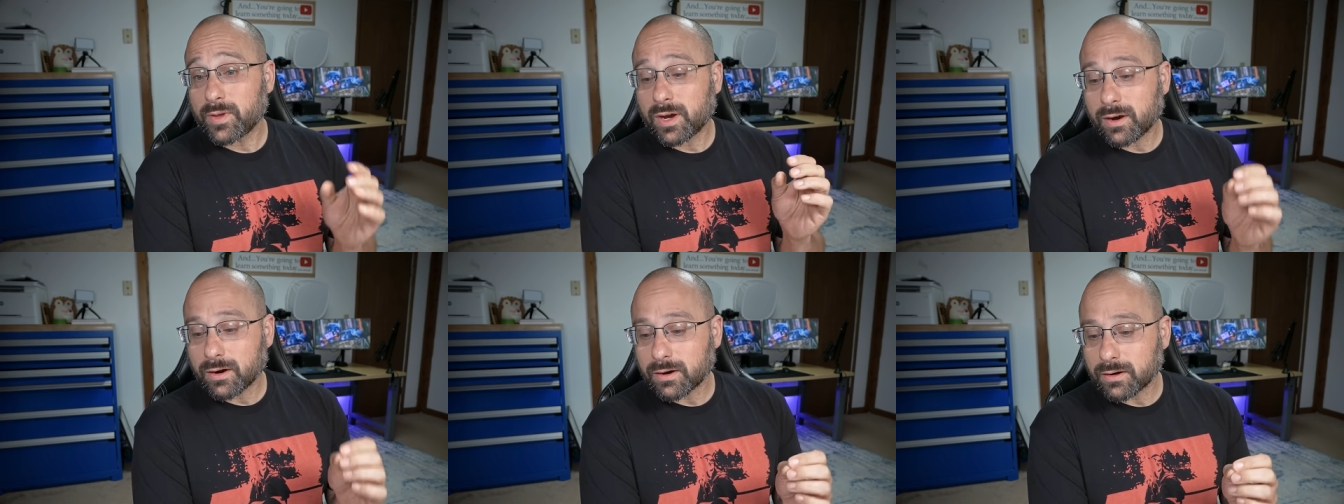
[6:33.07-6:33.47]

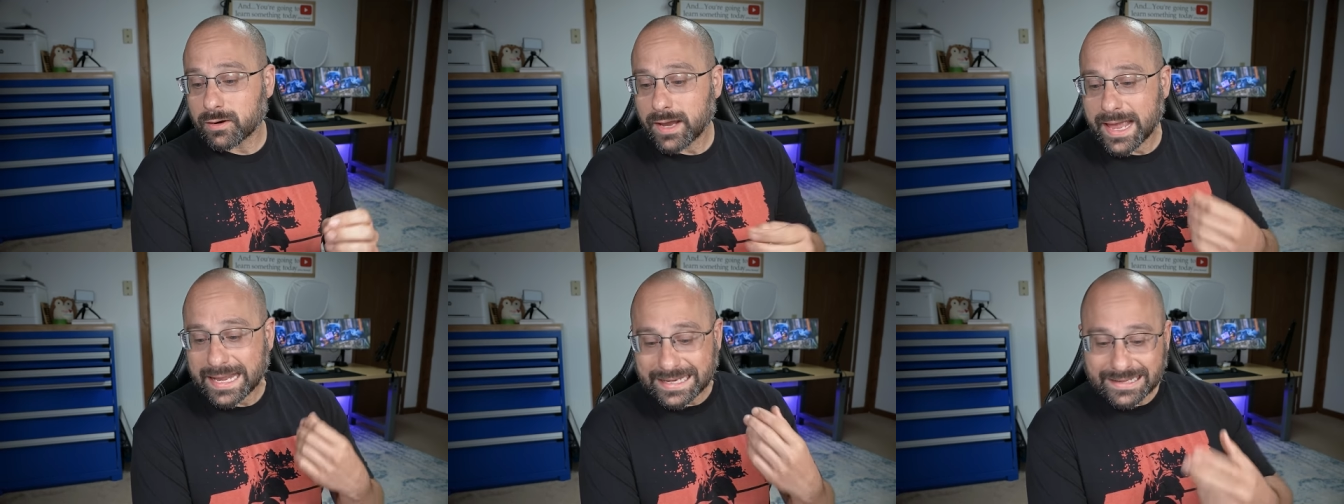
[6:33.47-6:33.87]
are
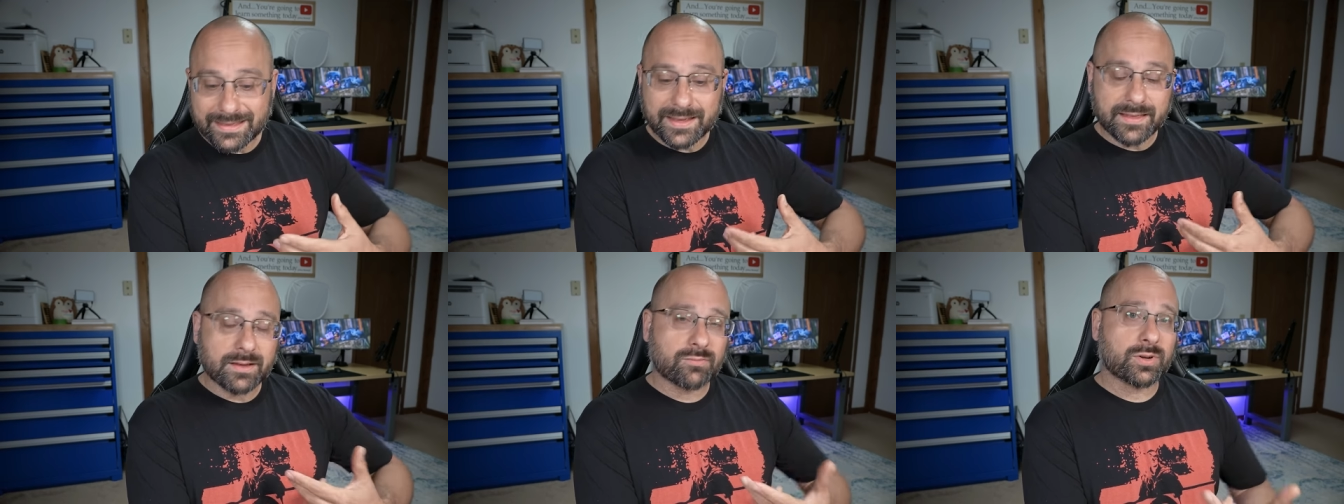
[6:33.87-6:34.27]

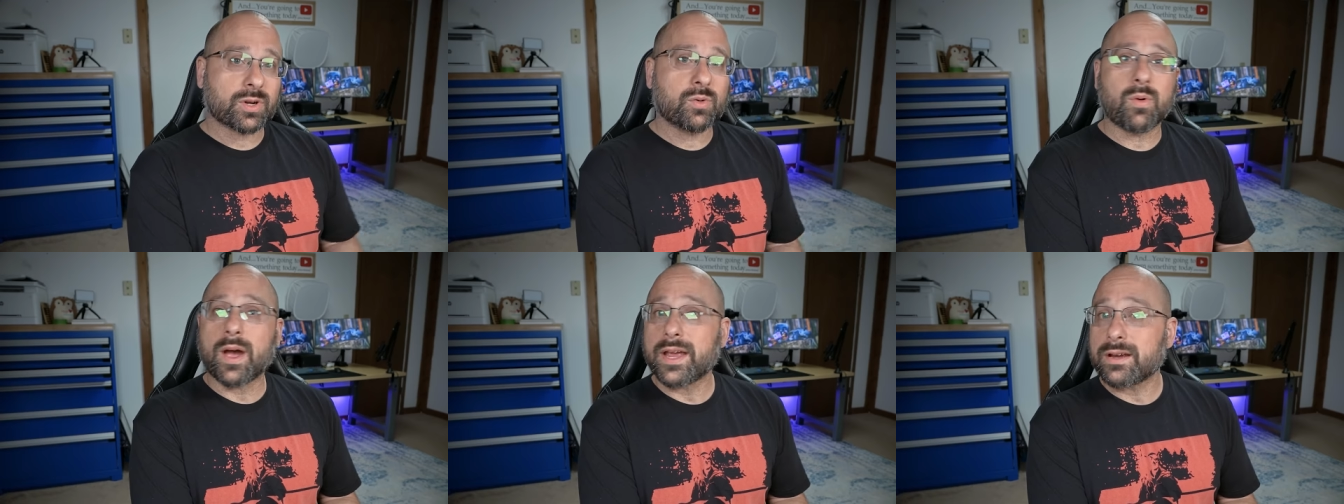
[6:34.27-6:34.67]
anything that
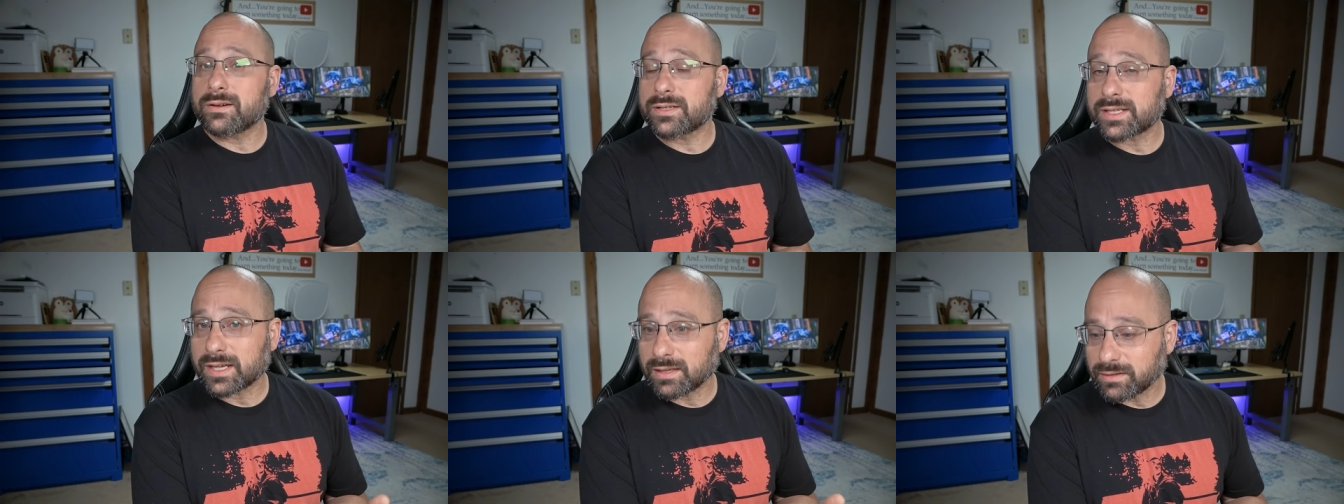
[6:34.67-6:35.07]

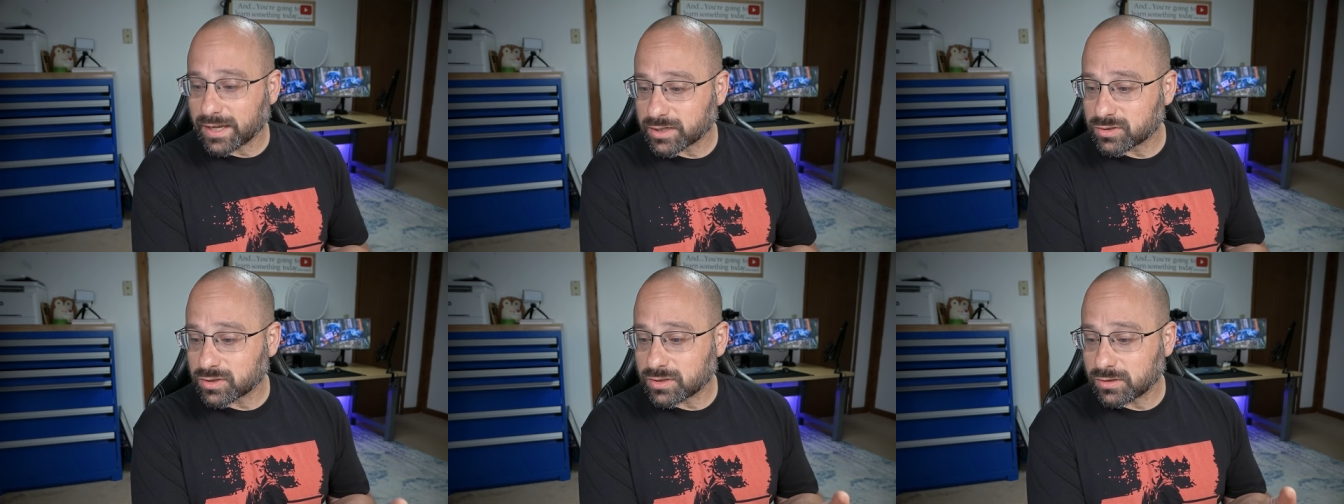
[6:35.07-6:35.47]
requires
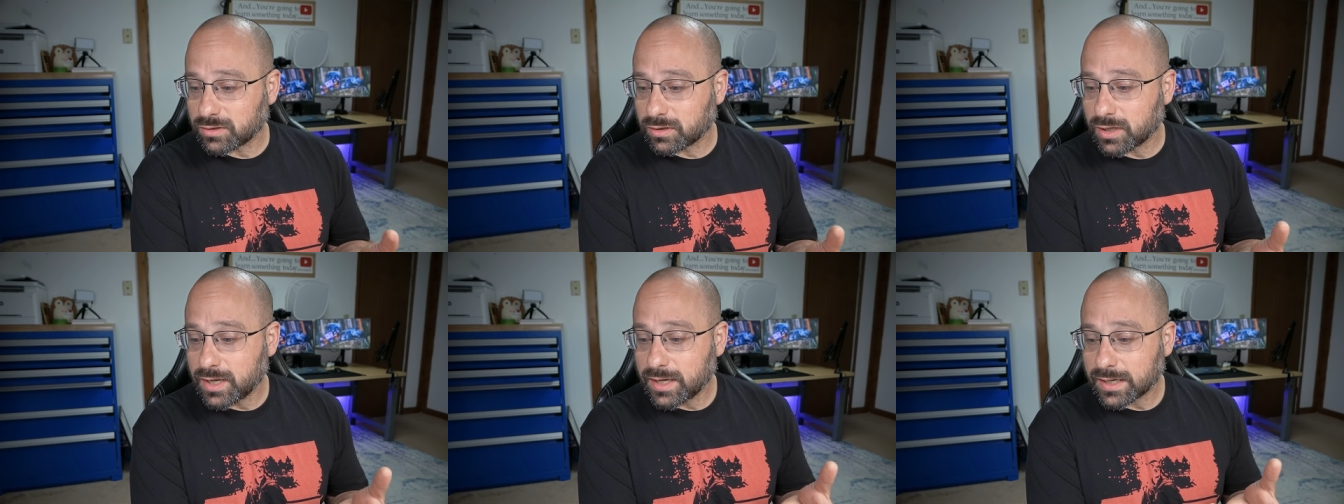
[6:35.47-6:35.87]

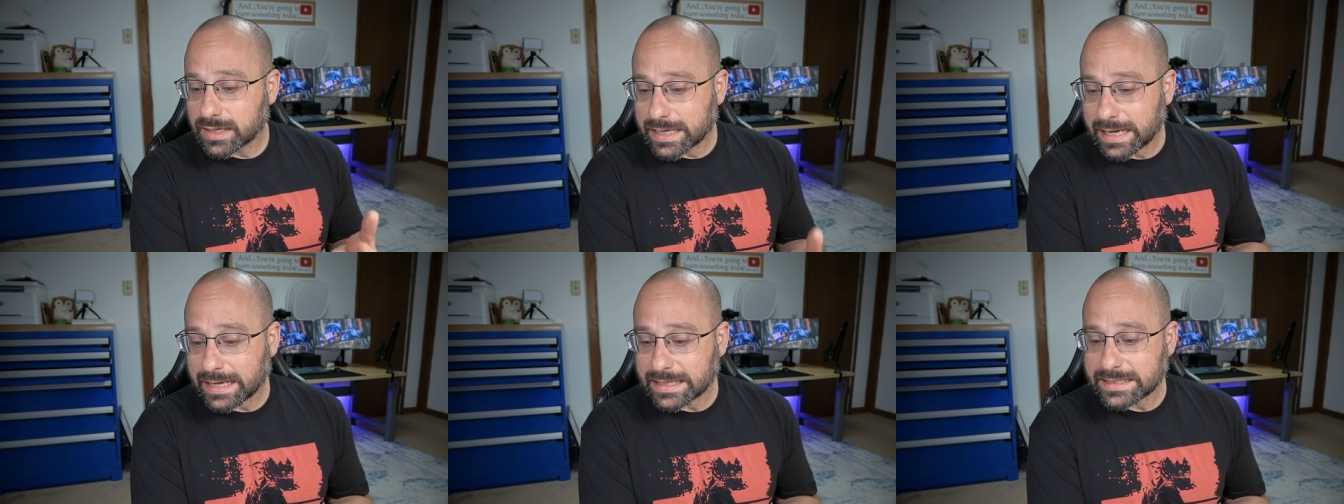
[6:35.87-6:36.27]
electrical
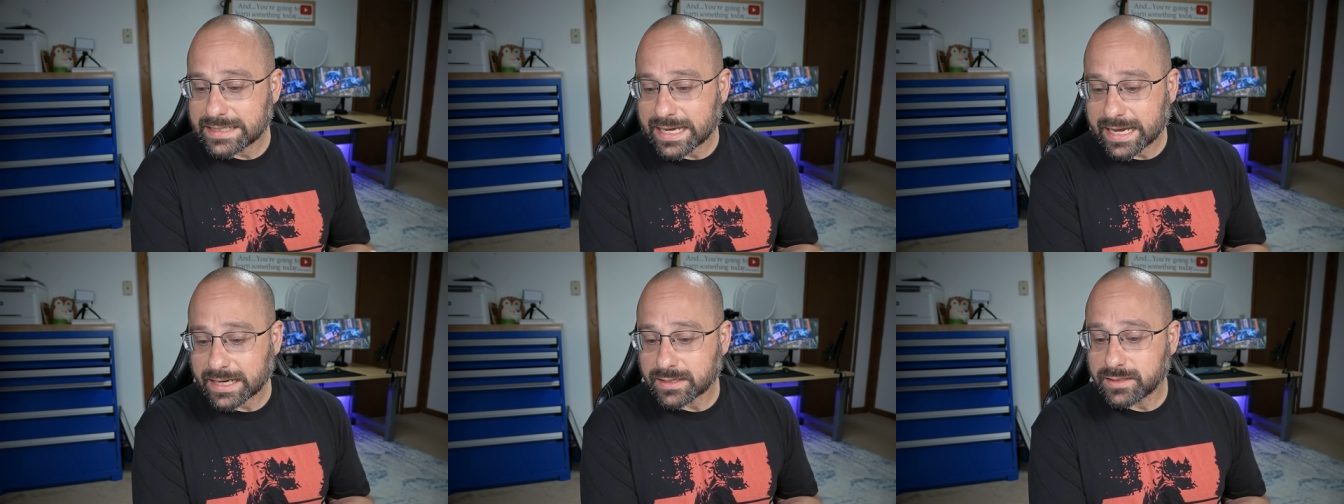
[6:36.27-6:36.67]

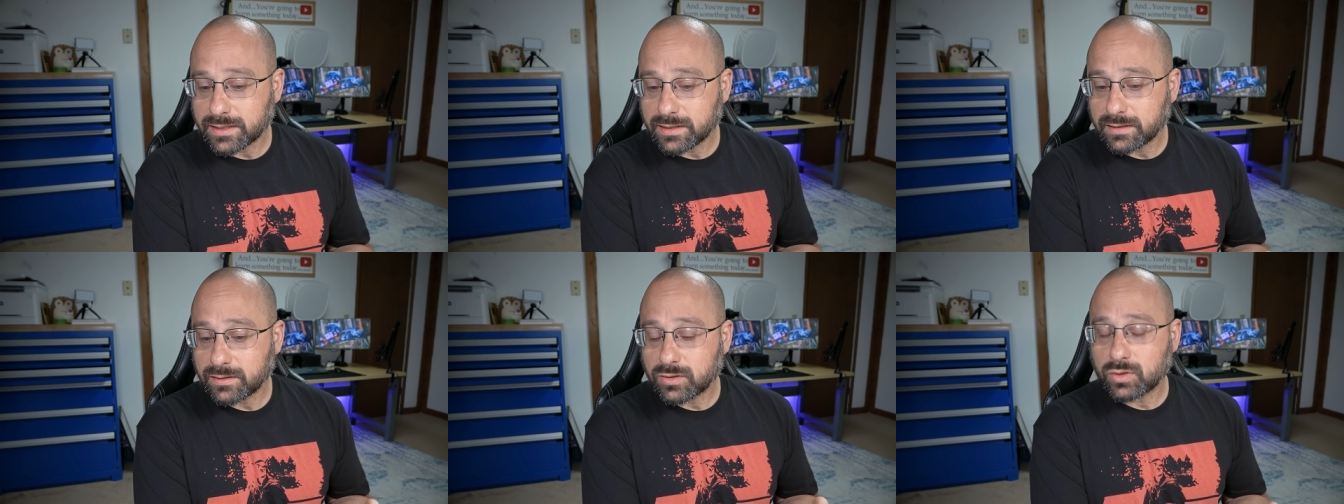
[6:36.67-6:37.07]
contact
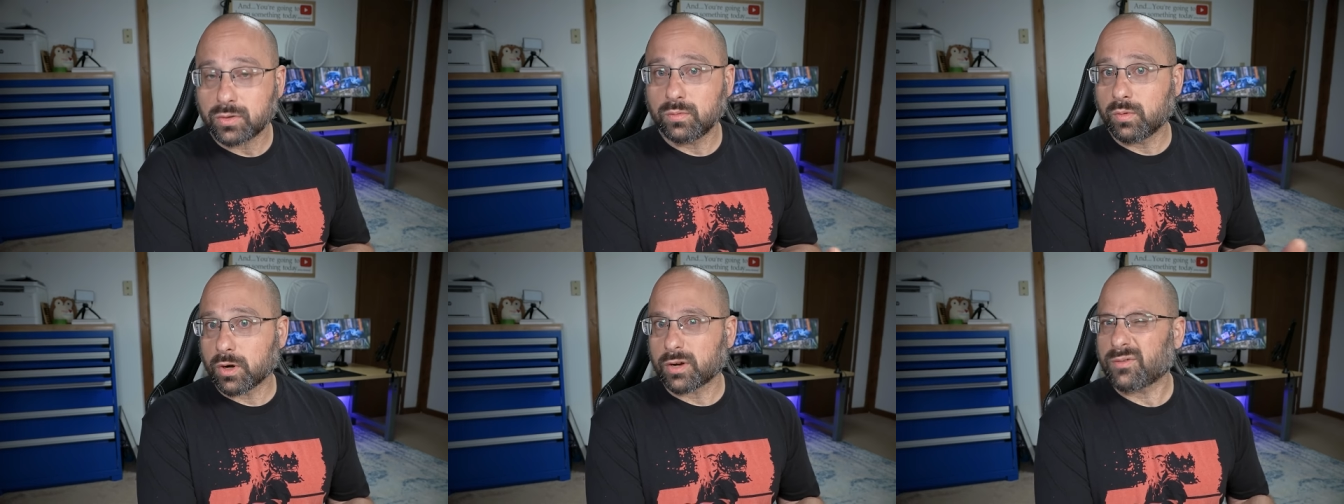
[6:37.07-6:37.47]
to
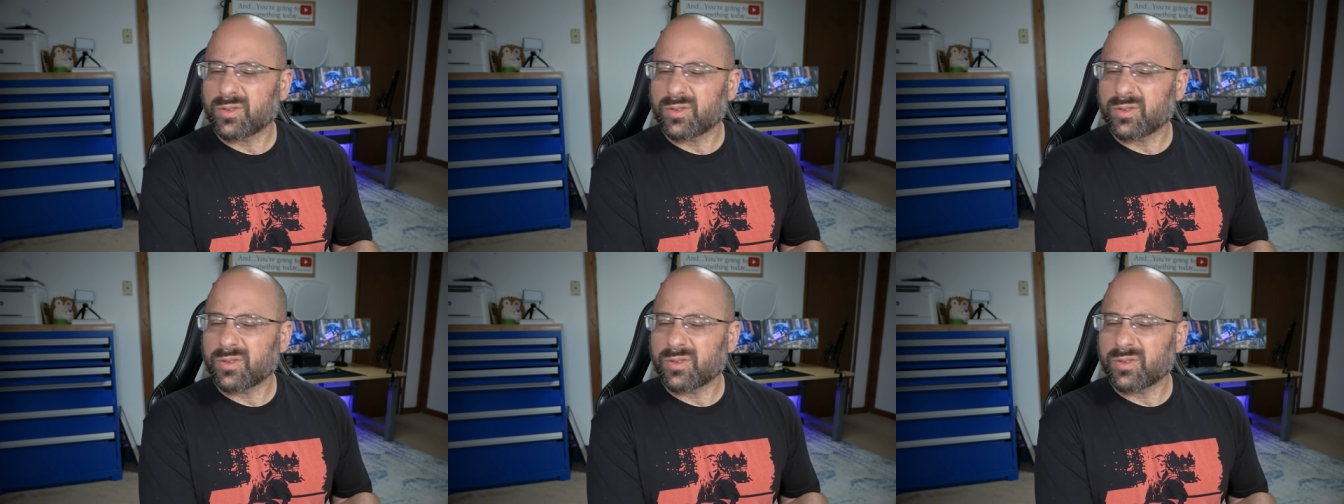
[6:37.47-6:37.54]
work.